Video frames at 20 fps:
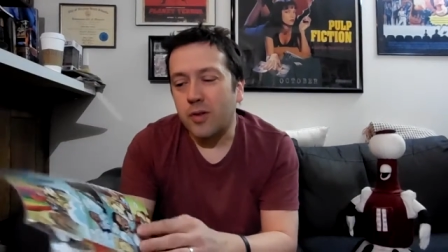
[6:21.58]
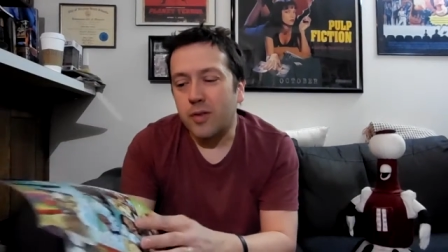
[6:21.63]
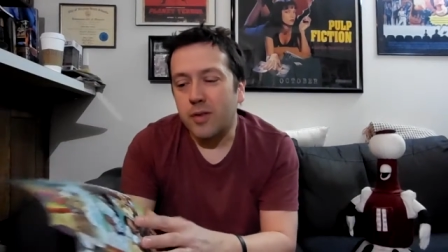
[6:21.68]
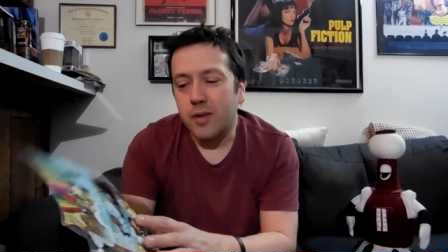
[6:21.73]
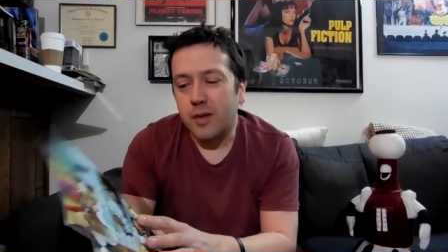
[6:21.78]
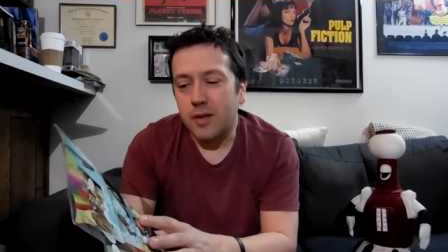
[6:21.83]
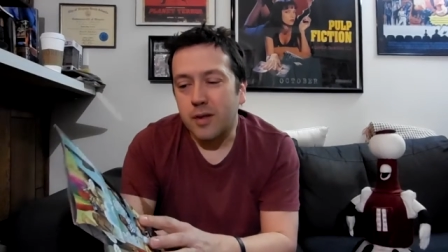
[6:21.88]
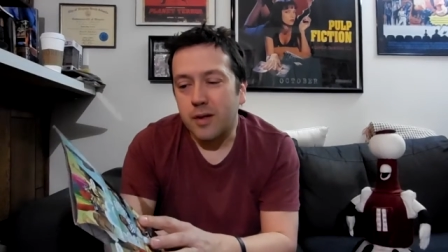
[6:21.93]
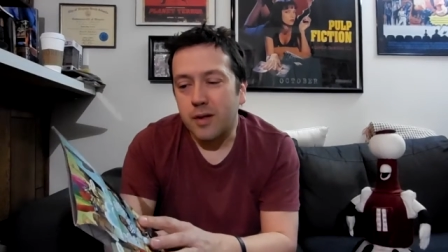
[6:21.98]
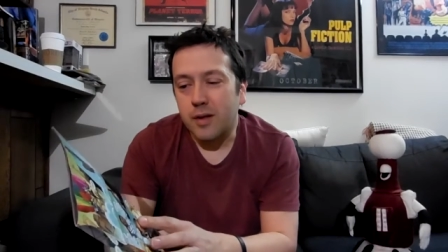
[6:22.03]
on
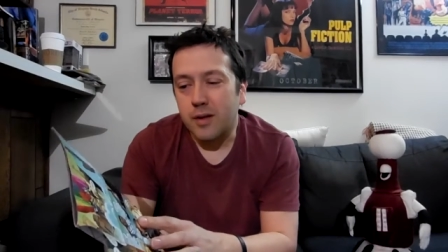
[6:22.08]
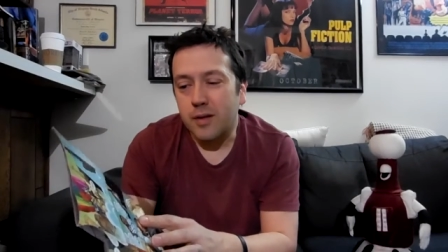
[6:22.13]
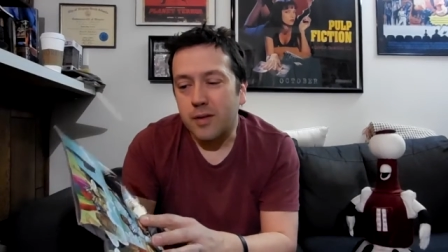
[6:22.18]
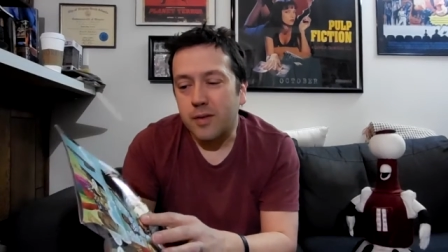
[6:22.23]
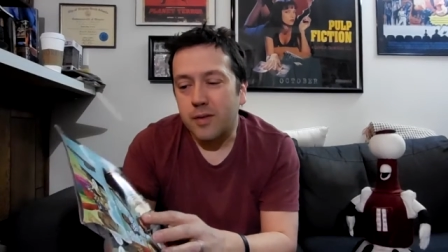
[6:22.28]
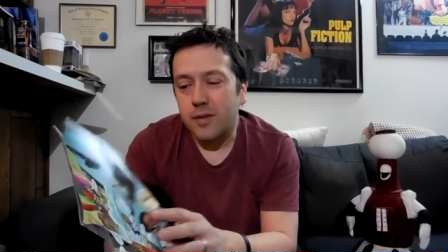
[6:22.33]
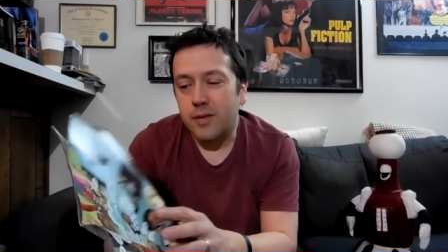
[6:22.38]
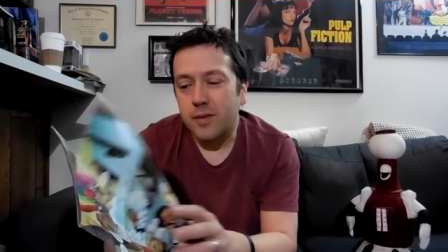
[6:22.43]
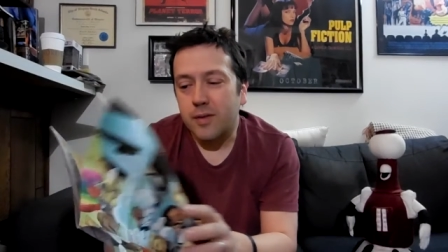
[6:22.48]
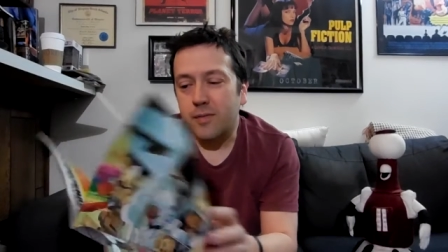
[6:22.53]
the
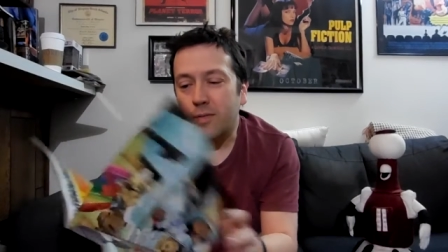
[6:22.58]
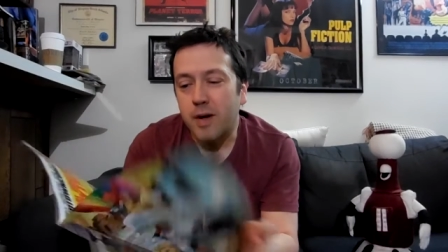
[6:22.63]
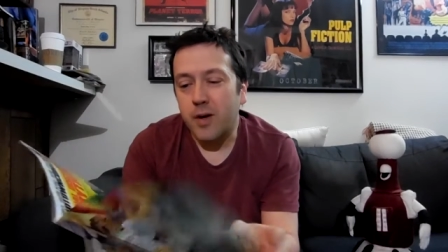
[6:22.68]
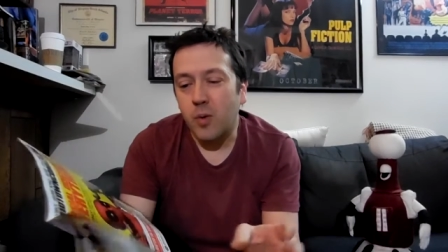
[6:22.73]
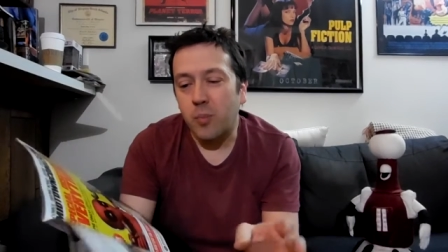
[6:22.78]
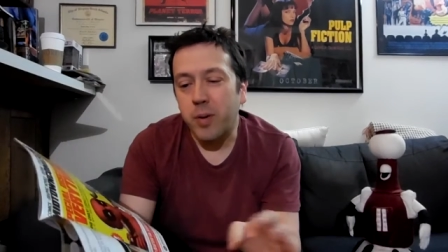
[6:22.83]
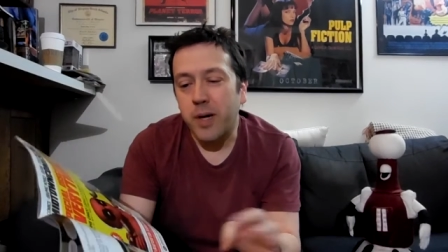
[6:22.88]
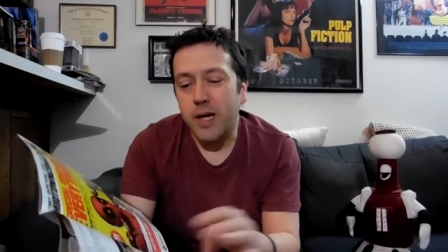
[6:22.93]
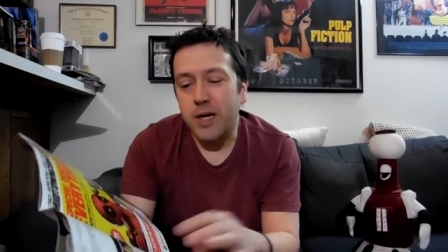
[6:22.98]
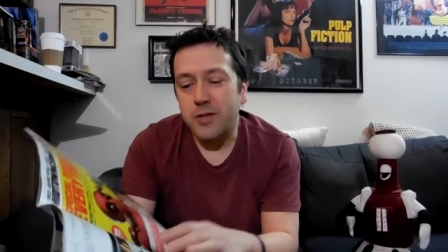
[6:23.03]

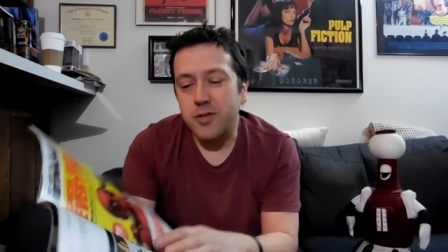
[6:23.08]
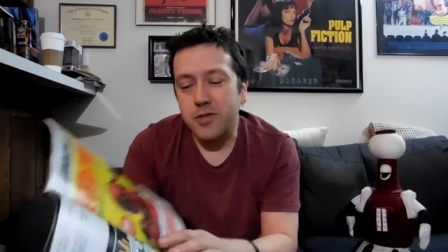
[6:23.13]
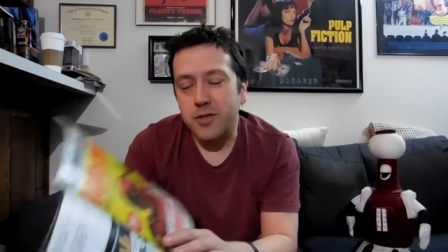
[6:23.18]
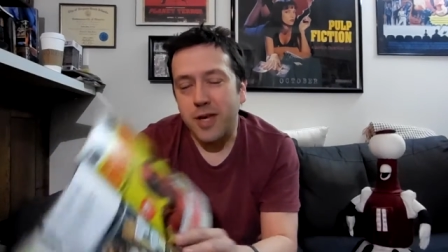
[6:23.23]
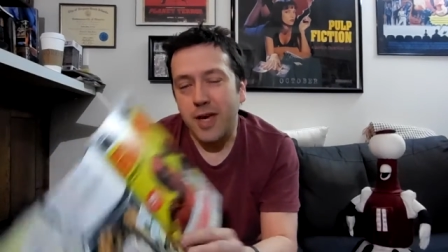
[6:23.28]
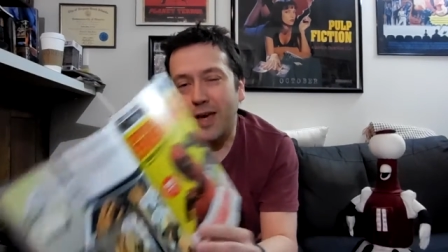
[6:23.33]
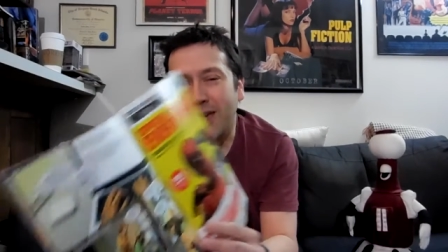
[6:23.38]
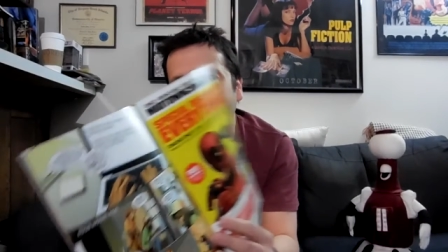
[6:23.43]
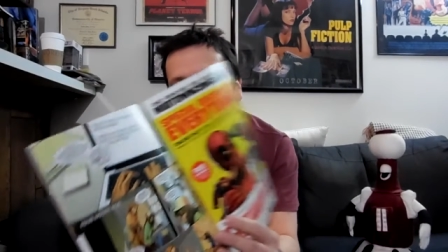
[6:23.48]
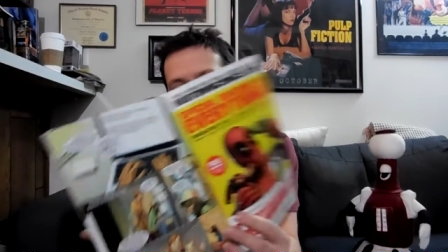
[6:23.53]
final page
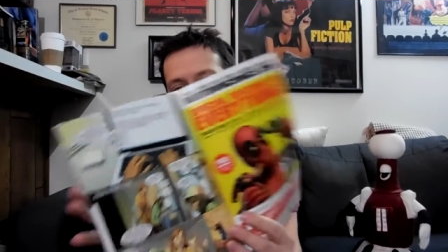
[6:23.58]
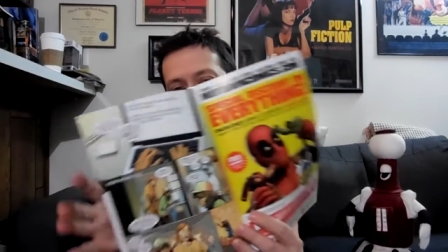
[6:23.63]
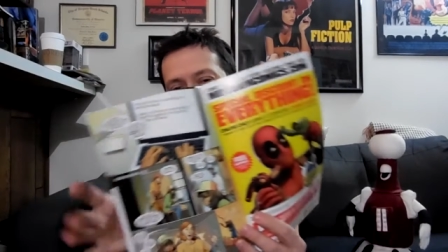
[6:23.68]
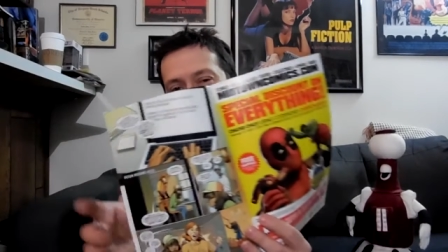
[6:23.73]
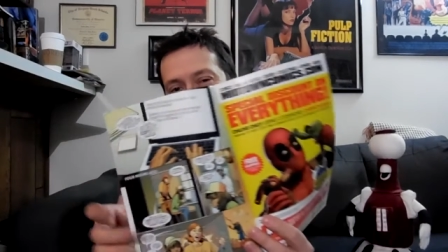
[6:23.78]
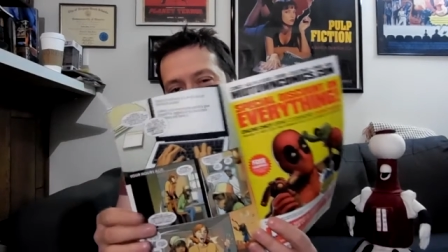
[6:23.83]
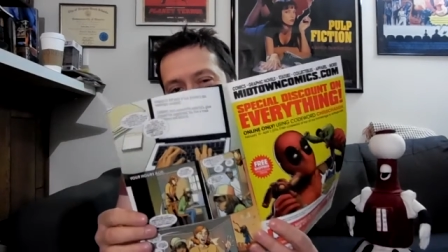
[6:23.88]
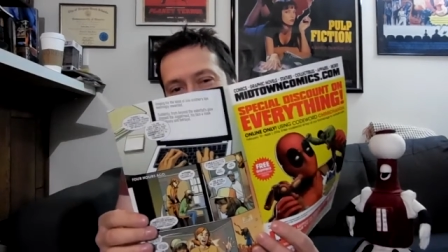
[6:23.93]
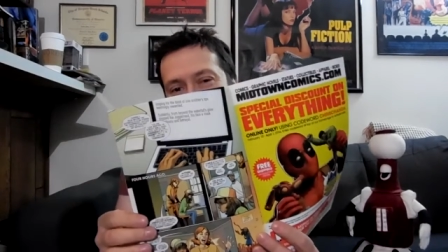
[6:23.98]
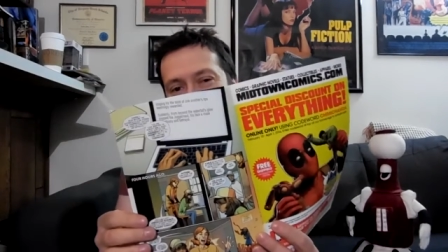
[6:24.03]

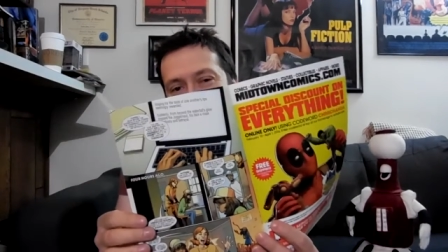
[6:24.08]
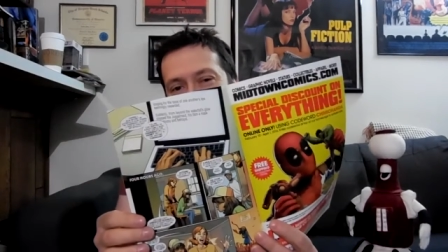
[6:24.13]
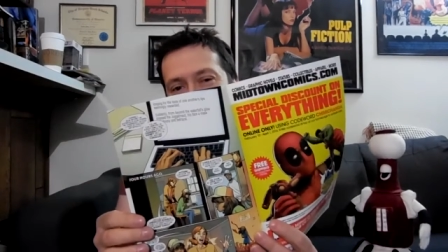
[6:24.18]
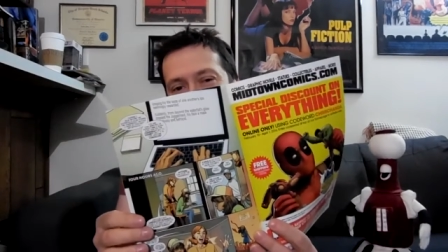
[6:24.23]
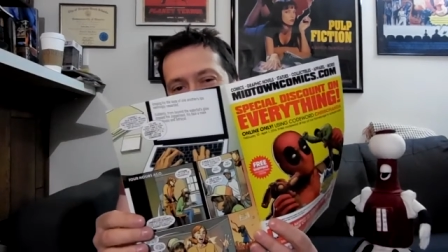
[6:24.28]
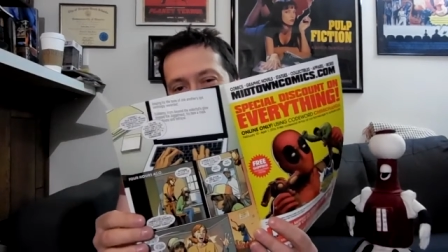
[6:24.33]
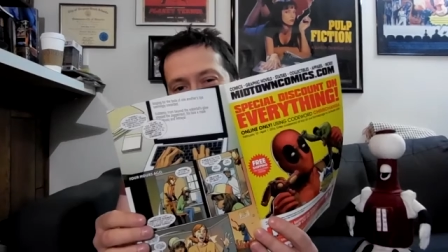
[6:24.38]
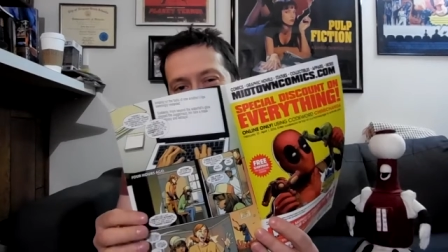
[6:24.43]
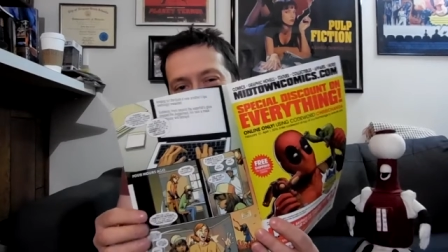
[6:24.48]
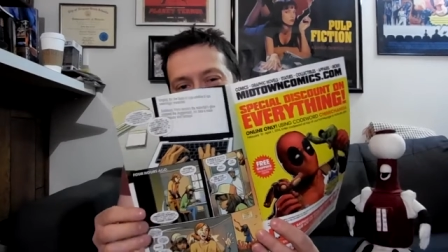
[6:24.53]
that it's her
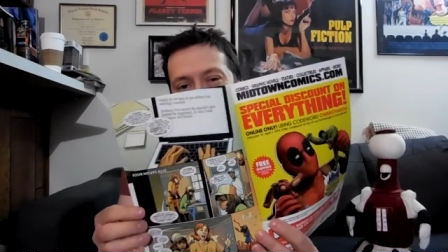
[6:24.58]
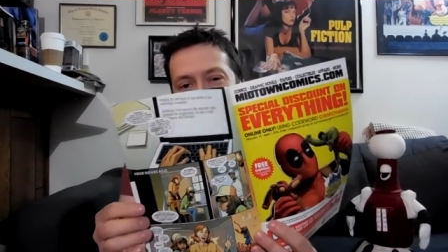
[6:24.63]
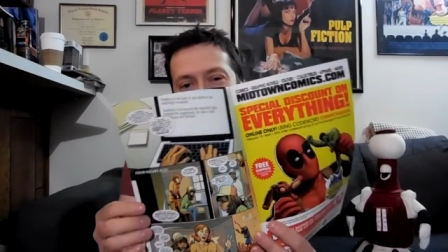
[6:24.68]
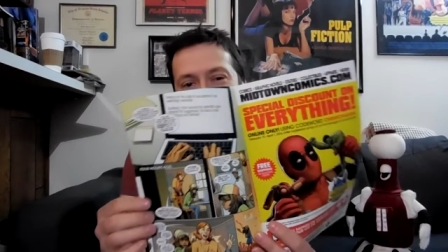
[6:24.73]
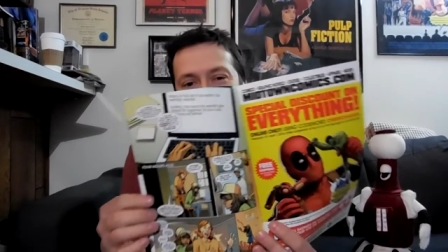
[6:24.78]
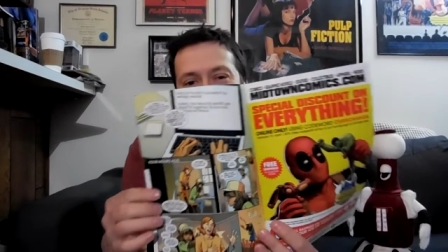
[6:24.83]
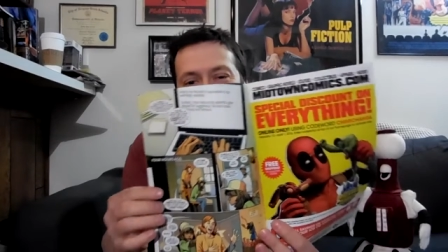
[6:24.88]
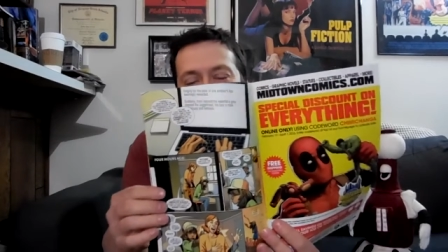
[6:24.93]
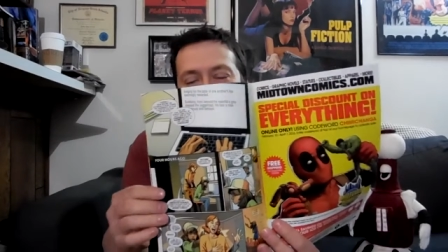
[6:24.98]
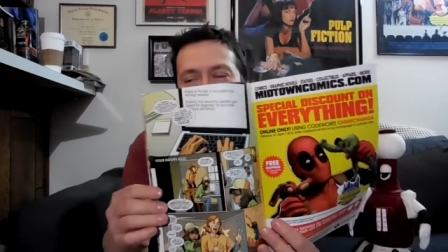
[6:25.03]
writing. And
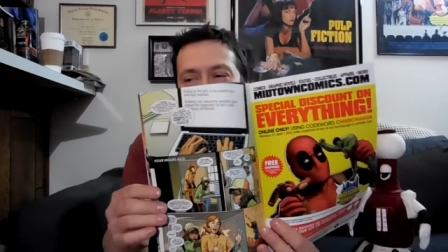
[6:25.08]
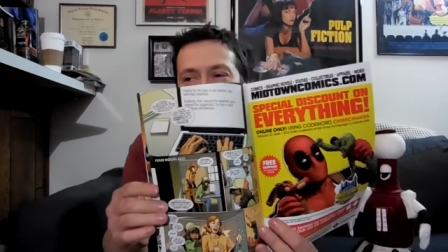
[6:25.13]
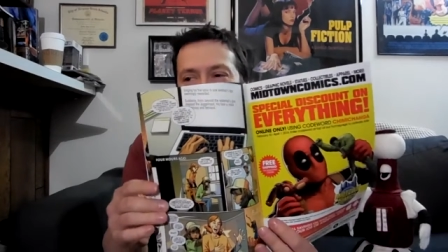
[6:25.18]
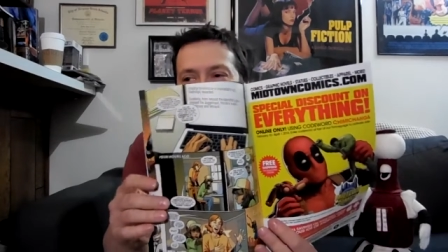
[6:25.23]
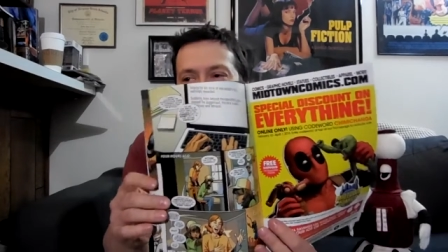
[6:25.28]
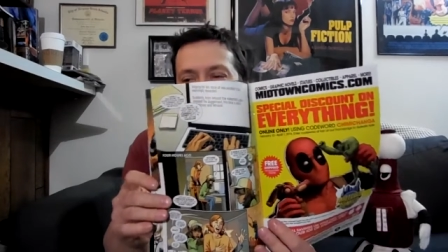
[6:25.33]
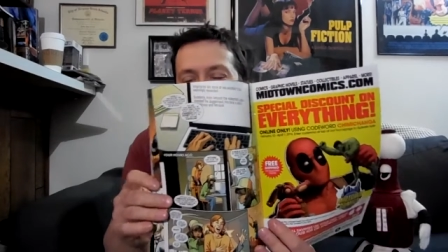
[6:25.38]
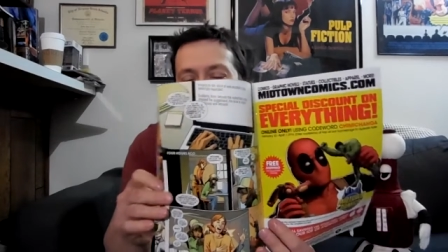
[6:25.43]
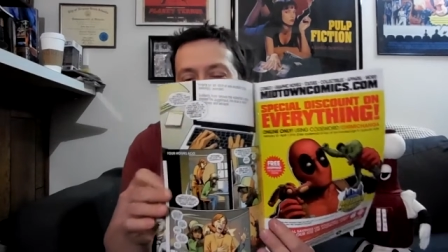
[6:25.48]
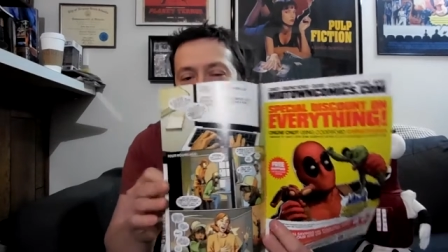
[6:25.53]
I love the
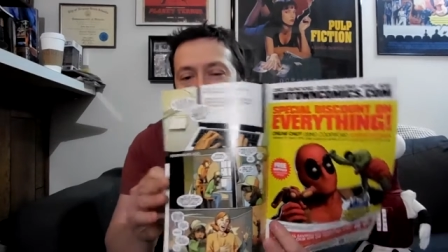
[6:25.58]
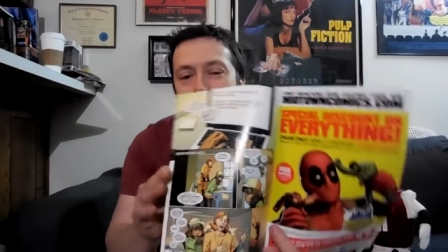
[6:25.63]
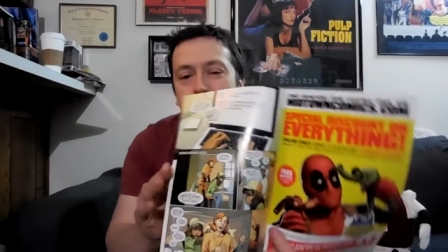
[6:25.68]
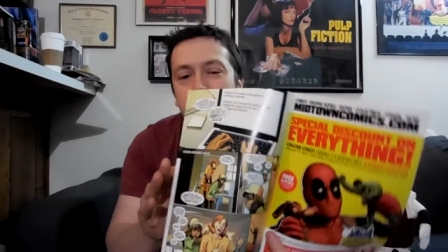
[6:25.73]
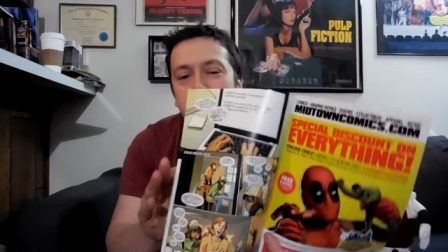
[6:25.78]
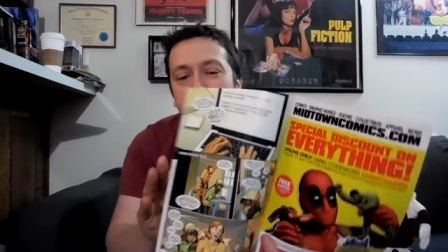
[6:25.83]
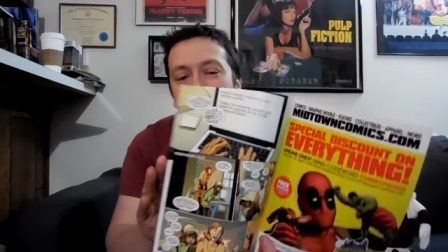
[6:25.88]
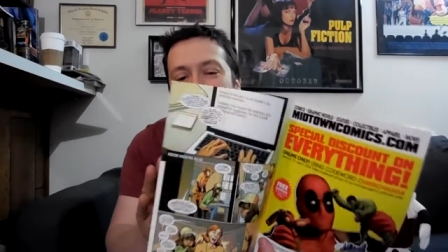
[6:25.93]
fact that she